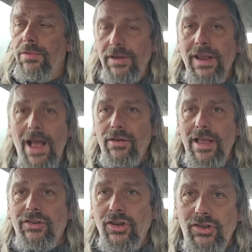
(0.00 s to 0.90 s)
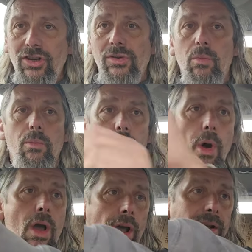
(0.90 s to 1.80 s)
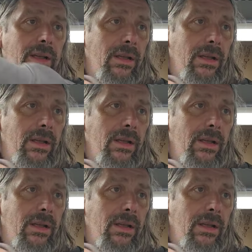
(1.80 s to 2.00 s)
There's that, it just doesn't work.